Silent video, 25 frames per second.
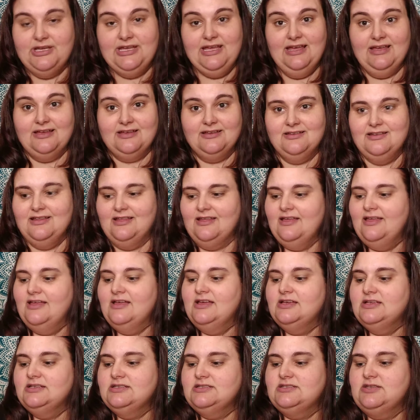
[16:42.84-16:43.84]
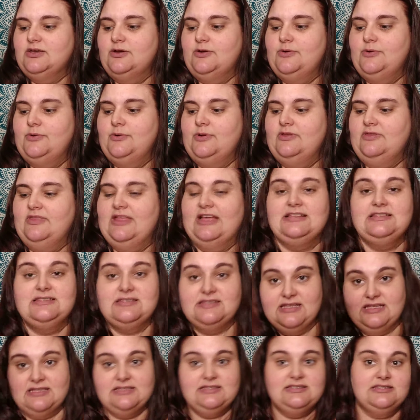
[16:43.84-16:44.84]
But yeah, so
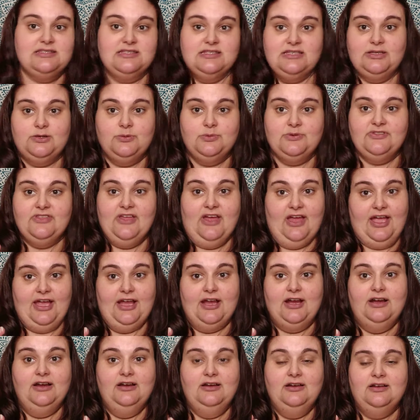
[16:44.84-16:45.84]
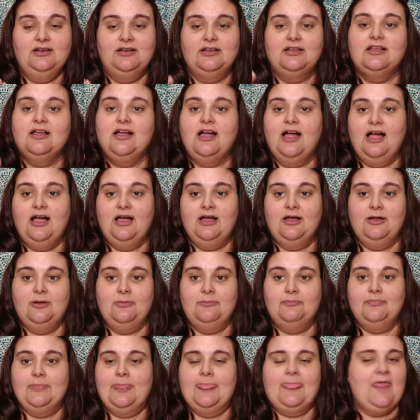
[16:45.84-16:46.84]
that's the deal with the hair.
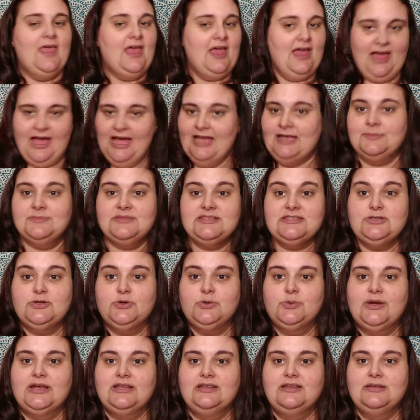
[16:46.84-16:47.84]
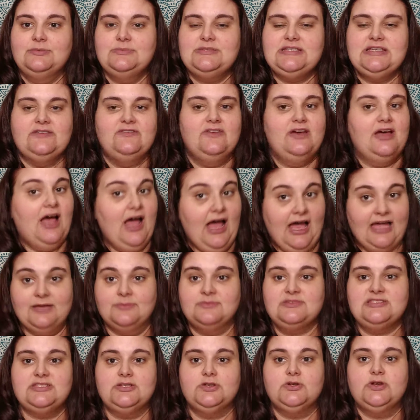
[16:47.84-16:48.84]
I am still Red Lip Diva.
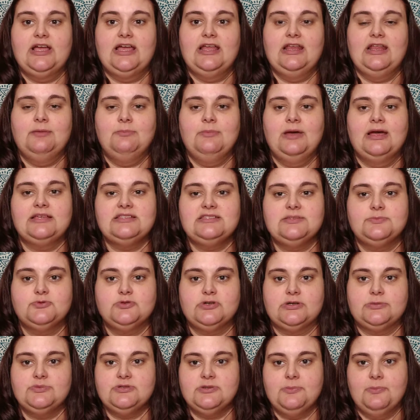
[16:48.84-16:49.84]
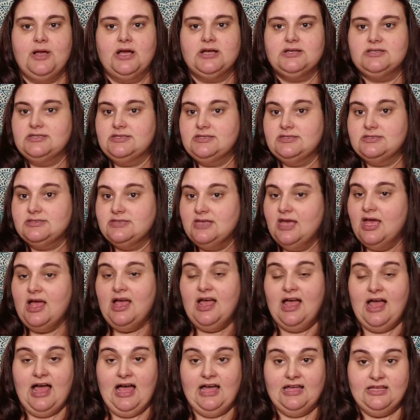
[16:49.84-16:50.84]
I am still getting my subscription boxes.
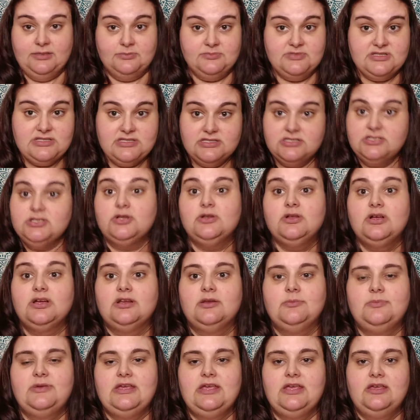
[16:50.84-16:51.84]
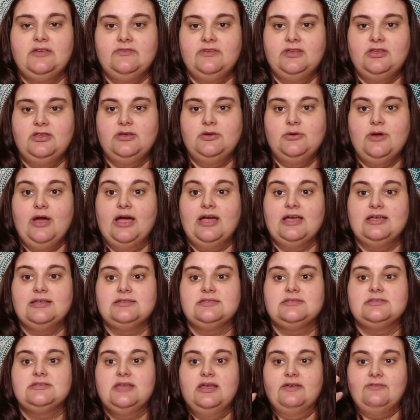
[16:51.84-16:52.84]
I am still going to be giving you
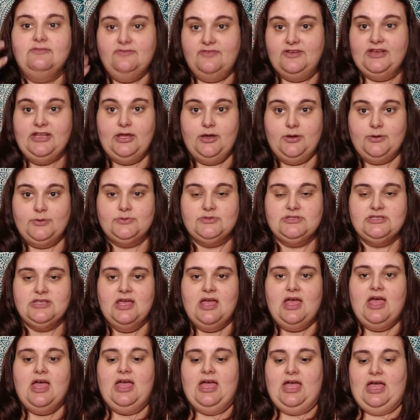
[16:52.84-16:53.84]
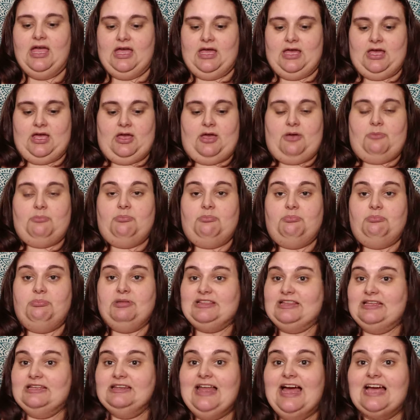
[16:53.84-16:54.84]
guys videos.
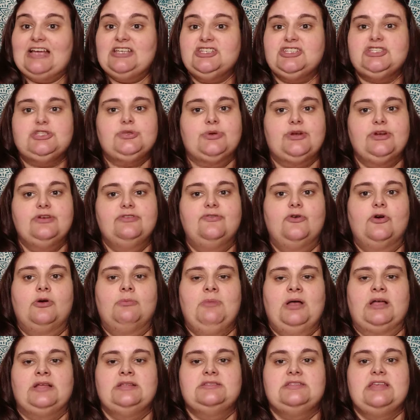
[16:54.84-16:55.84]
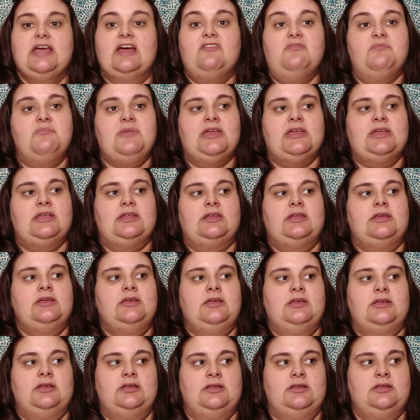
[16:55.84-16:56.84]
But the last 3 or 4 months have
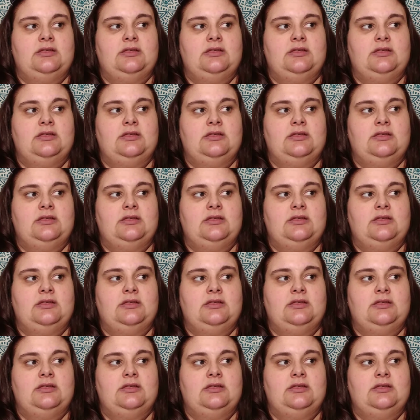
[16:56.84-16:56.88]
been,